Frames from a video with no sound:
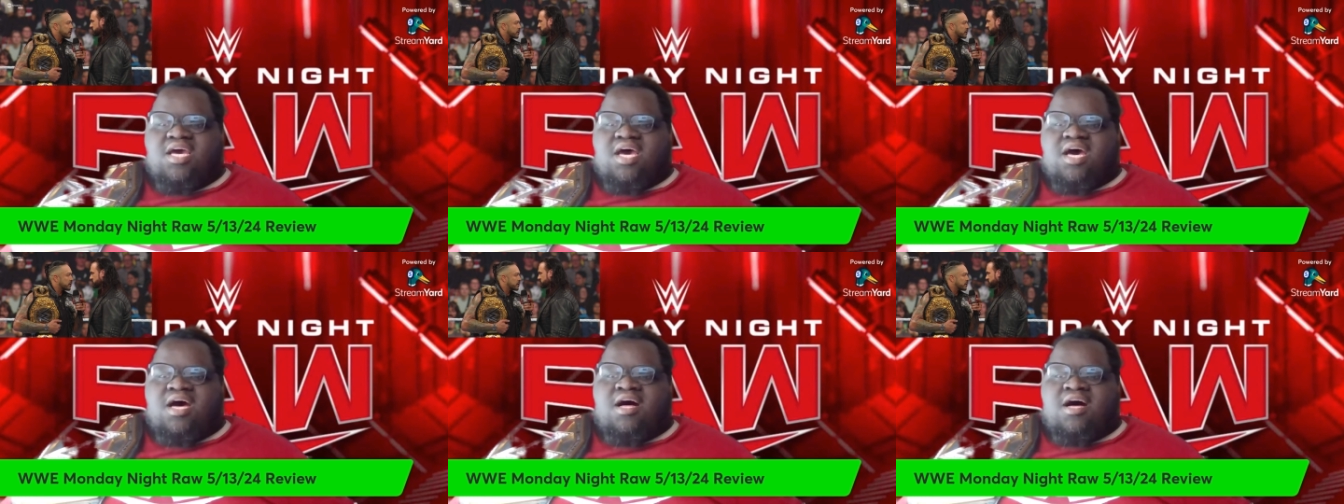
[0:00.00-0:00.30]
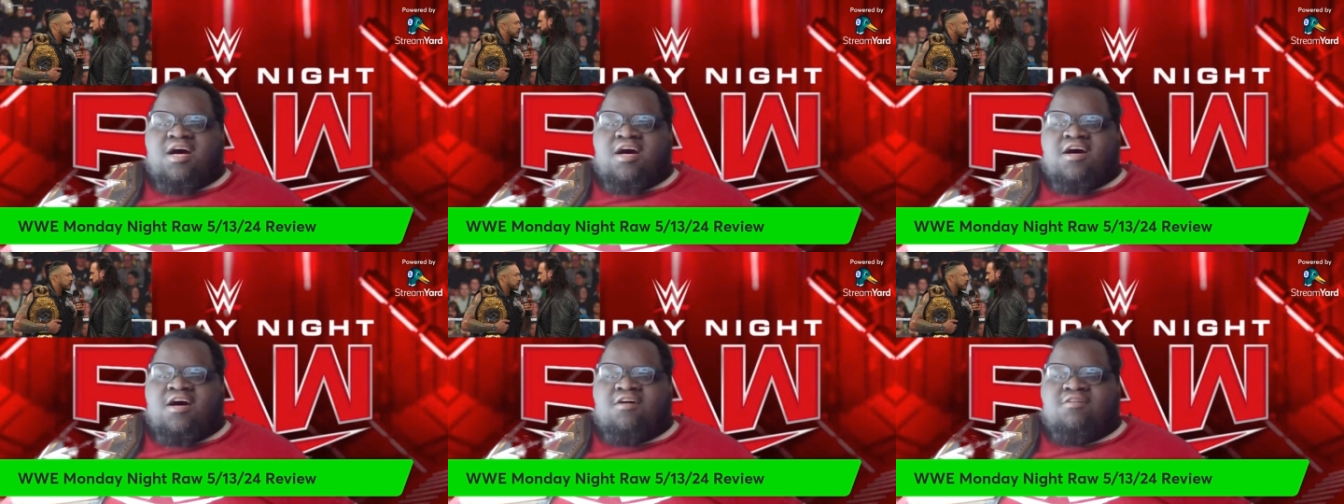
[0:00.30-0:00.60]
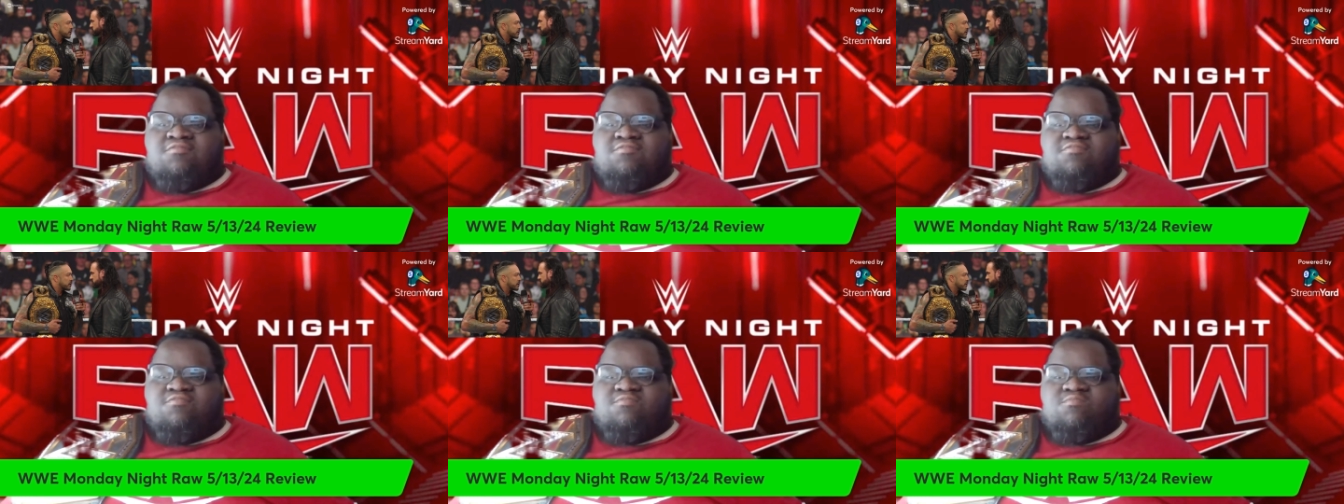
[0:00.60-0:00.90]

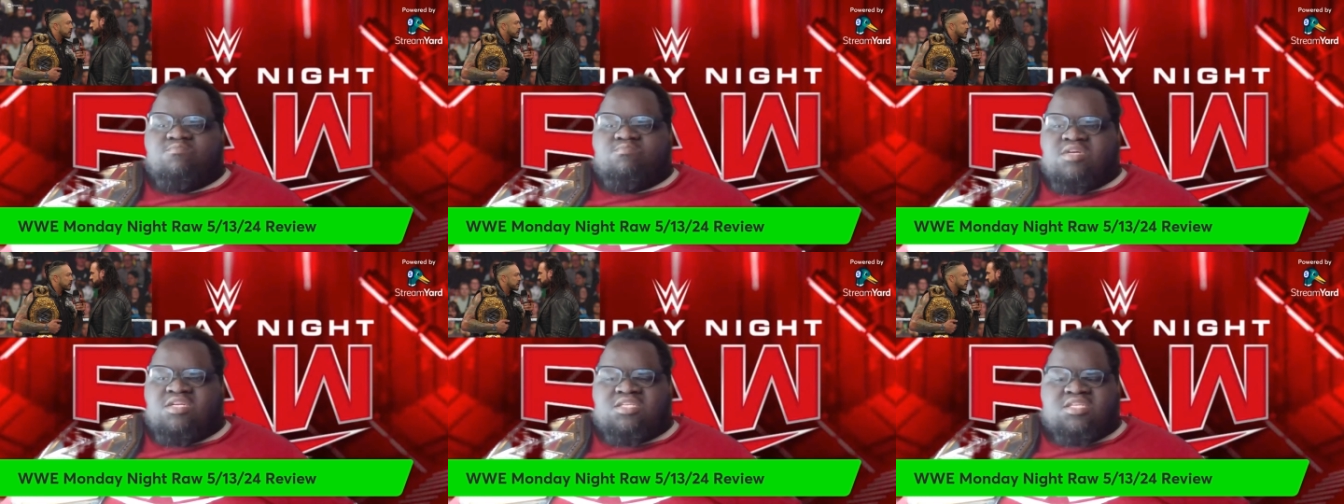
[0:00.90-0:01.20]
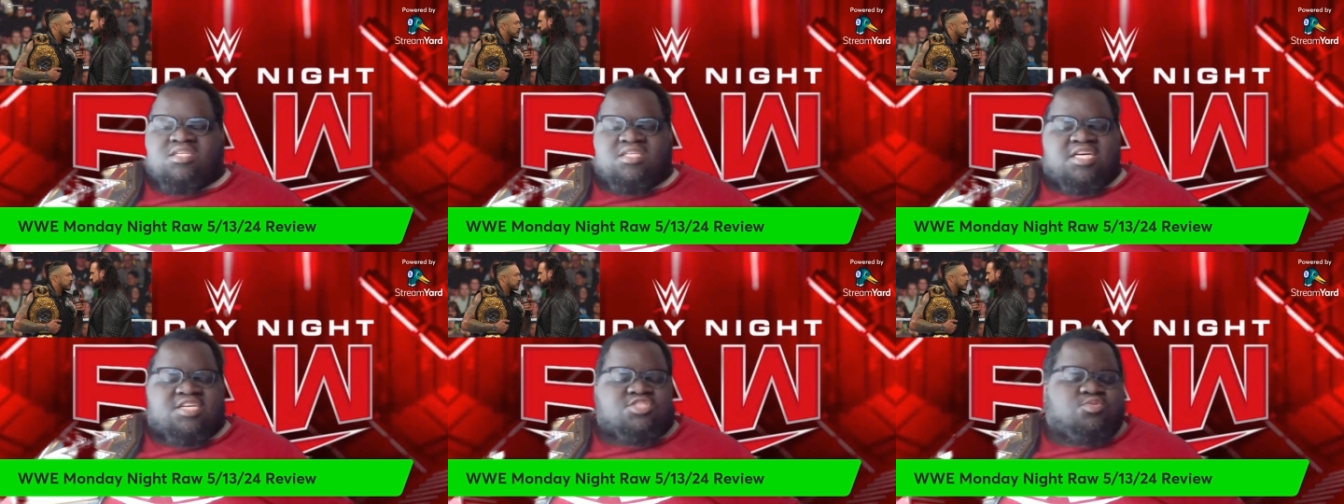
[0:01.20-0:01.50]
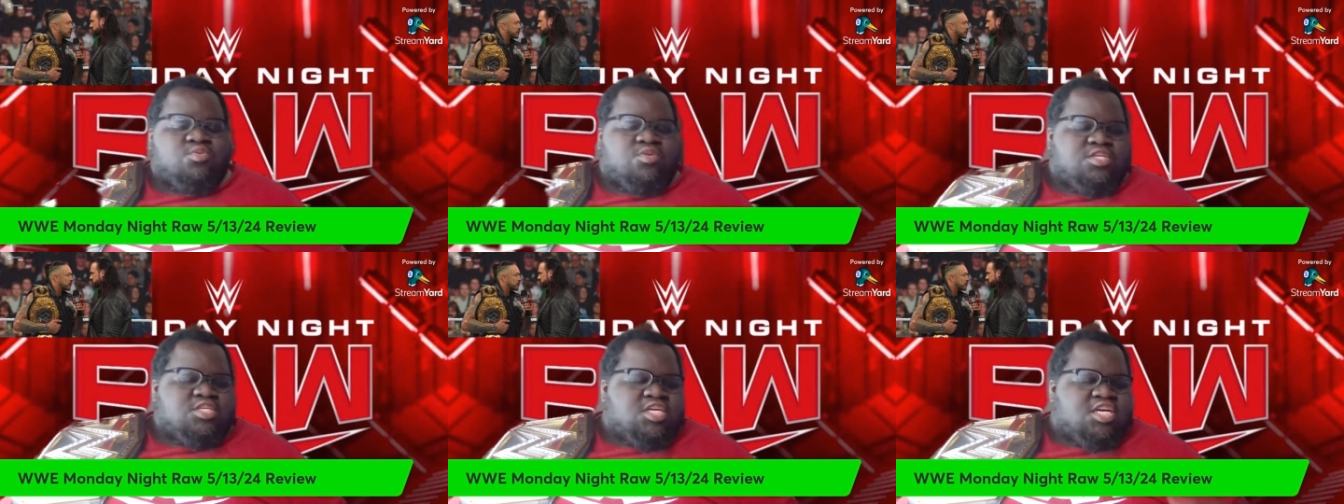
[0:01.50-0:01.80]
in the next
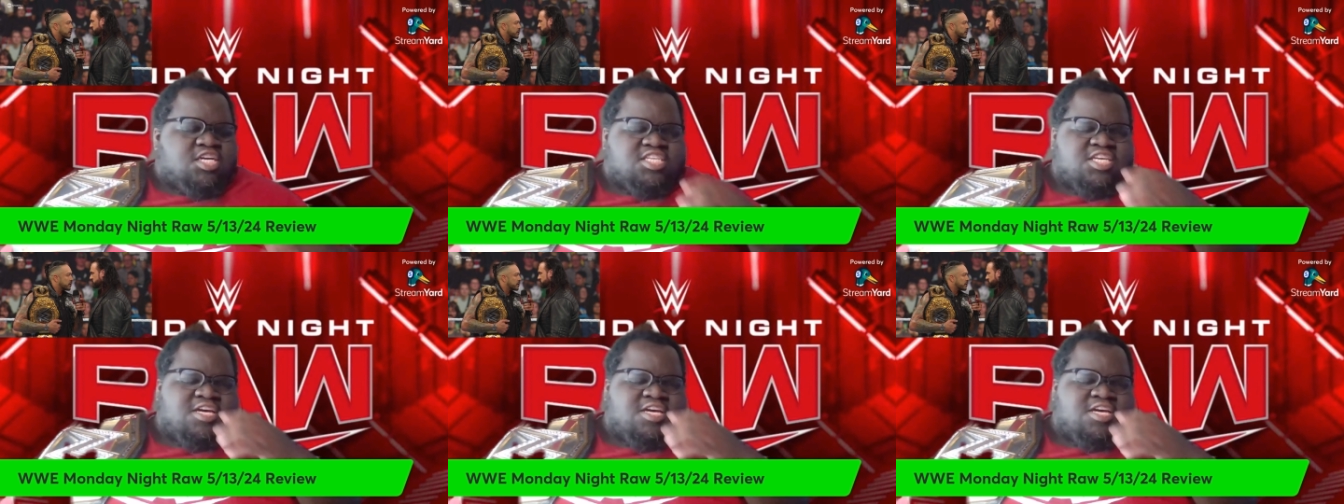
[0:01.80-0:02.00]
20 years.